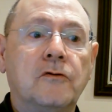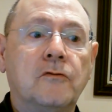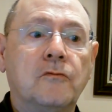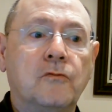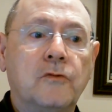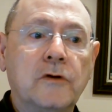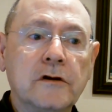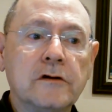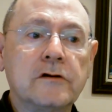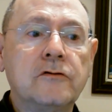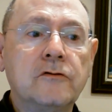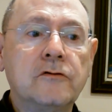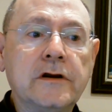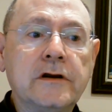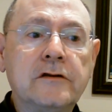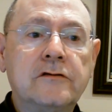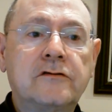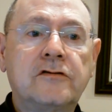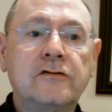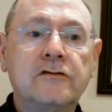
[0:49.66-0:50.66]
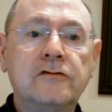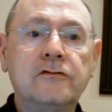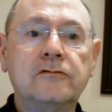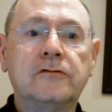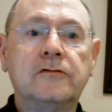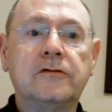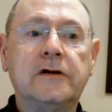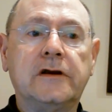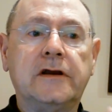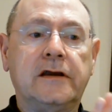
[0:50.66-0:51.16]
we're going
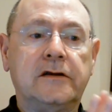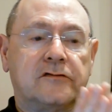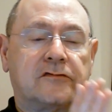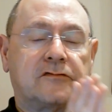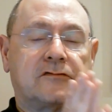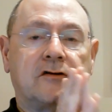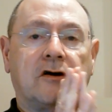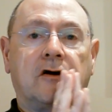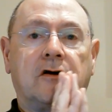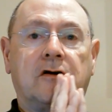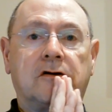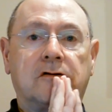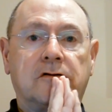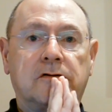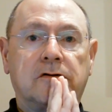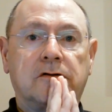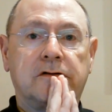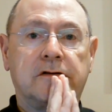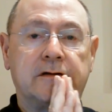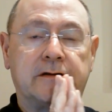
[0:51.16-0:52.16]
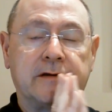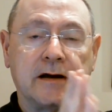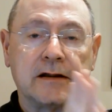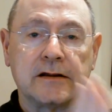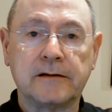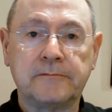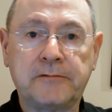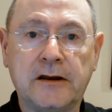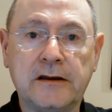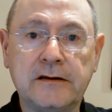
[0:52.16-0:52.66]
to install the
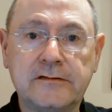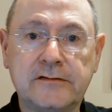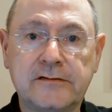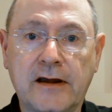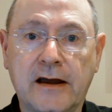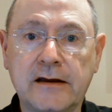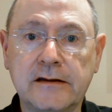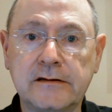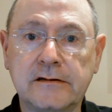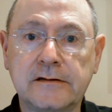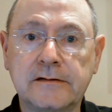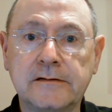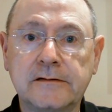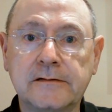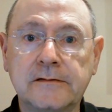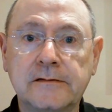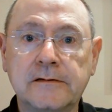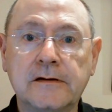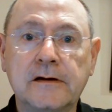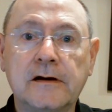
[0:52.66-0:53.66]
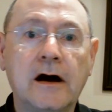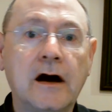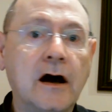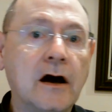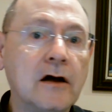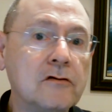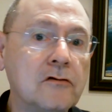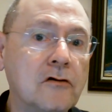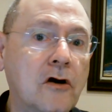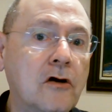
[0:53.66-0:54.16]
Delapace set
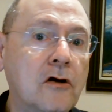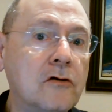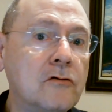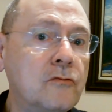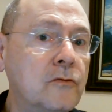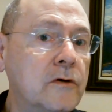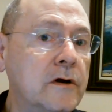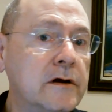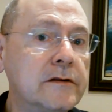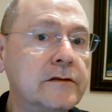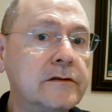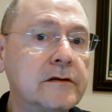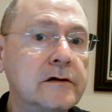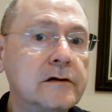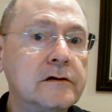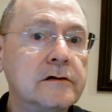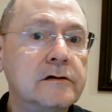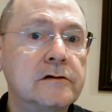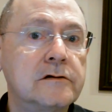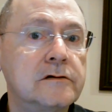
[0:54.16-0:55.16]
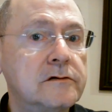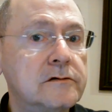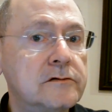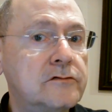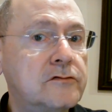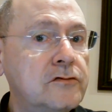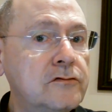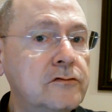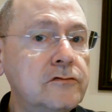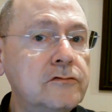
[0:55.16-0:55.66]
along with
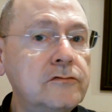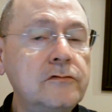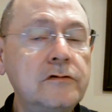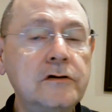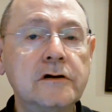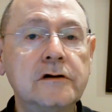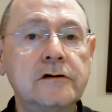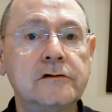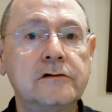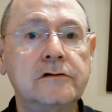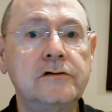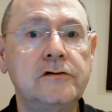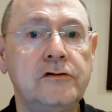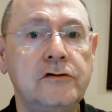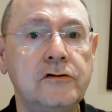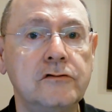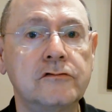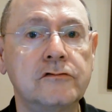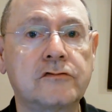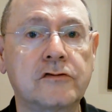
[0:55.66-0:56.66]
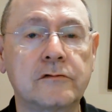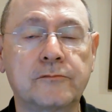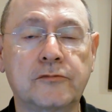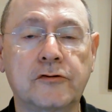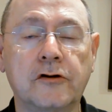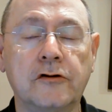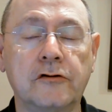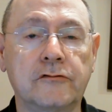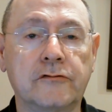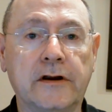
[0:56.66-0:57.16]
two user
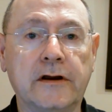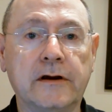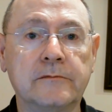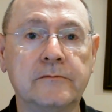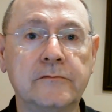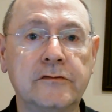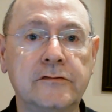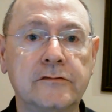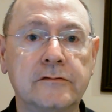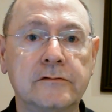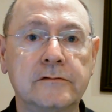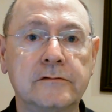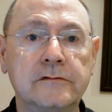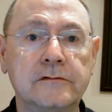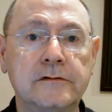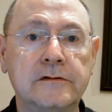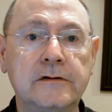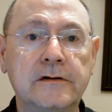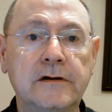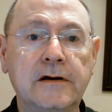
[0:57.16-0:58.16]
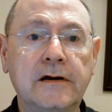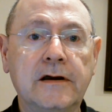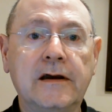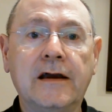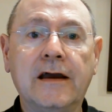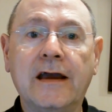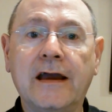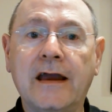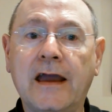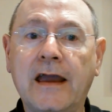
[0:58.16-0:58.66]
programs,
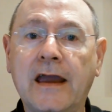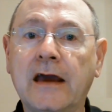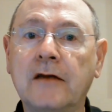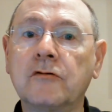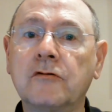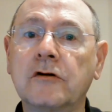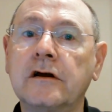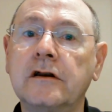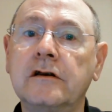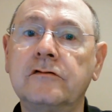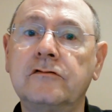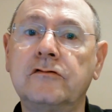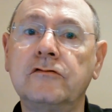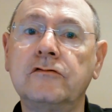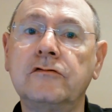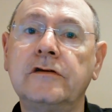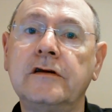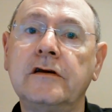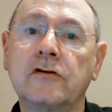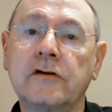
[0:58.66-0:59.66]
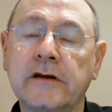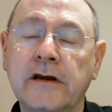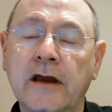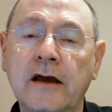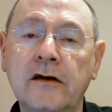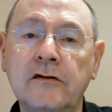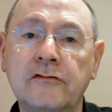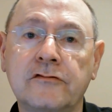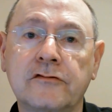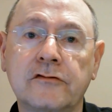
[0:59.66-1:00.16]
and we're going to do the
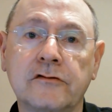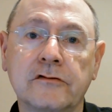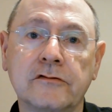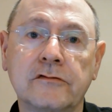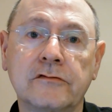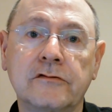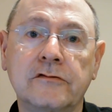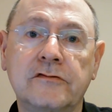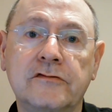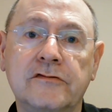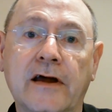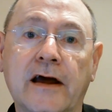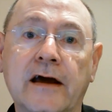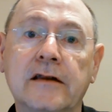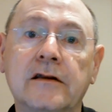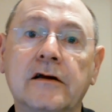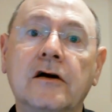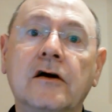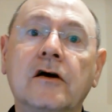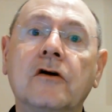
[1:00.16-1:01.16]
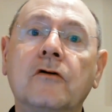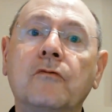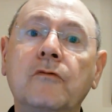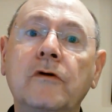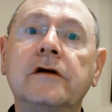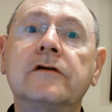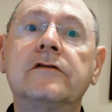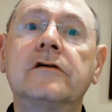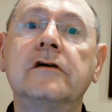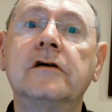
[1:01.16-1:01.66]
orchestral set
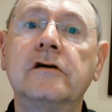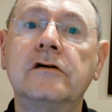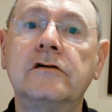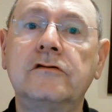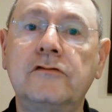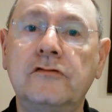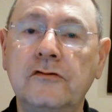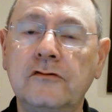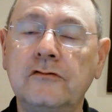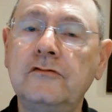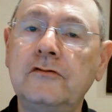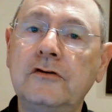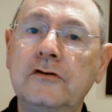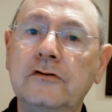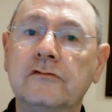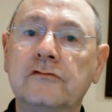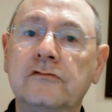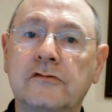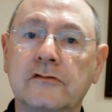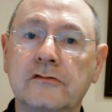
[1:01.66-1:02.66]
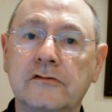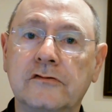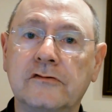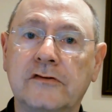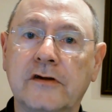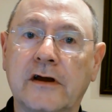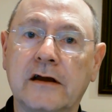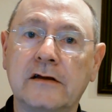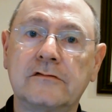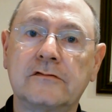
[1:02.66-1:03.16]
with two user
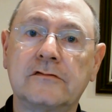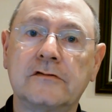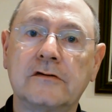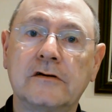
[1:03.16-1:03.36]
sets.